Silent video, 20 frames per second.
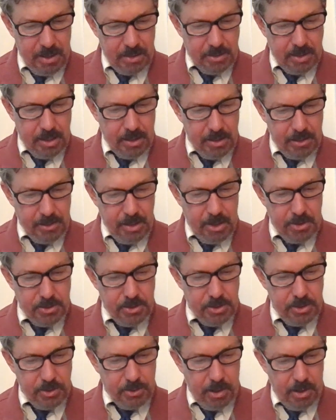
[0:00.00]
telling those
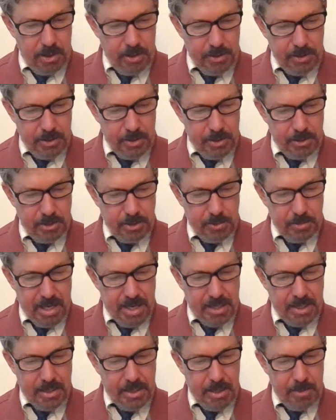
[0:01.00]
who dwell on the earth to
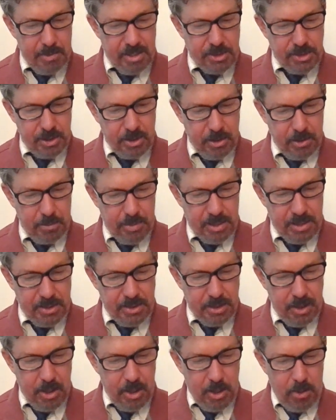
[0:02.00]
make an image of the
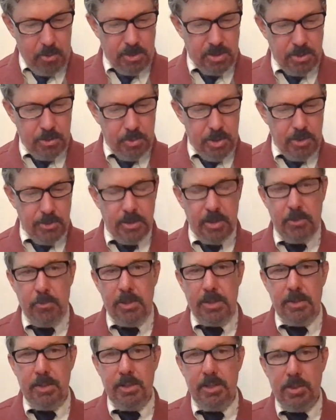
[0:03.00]
beast who was wounded
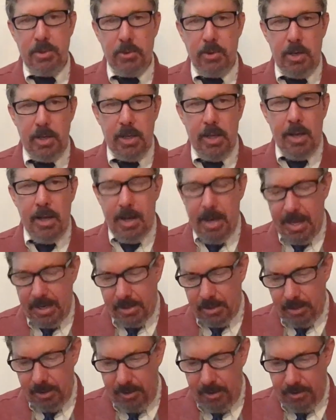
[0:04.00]
with the sword
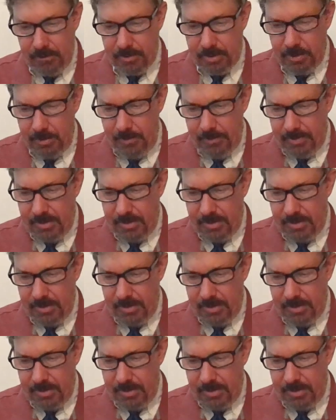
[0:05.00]
and lived.